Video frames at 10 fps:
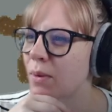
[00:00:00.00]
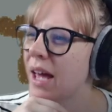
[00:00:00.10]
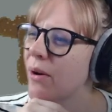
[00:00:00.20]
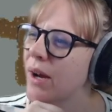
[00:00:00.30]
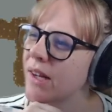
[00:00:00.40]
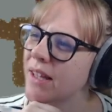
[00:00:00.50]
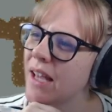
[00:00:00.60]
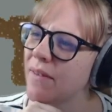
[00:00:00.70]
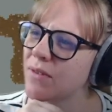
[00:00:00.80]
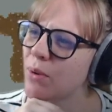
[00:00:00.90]
Why do I only
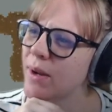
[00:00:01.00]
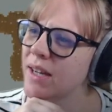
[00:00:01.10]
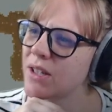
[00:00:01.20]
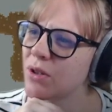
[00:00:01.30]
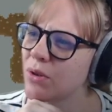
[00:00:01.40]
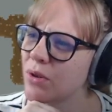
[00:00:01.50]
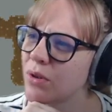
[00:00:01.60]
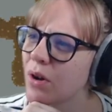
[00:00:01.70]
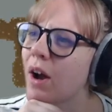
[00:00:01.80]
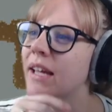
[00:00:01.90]
have
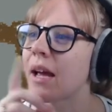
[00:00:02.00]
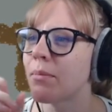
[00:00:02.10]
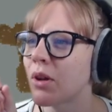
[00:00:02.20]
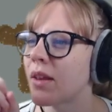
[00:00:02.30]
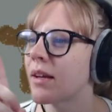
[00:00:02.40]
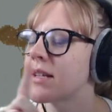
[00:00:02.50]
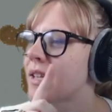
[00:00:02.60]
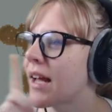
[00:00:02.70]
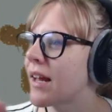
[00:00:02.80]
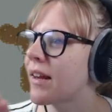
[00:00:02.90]
22? Oh, yeah, no, that because
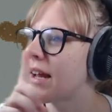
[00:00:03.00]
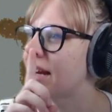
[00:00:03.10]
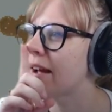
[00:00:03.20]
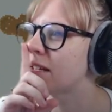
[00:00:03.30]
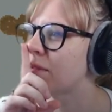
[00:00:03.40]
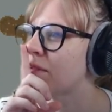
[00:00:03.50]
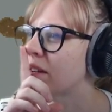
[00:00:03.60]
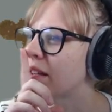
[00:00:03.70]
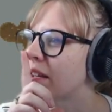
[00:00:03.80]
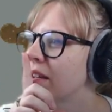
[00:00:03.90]
they are laid out
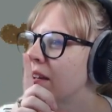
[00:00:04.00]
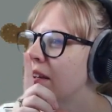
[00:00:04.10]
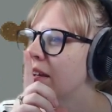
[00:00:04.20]
differently.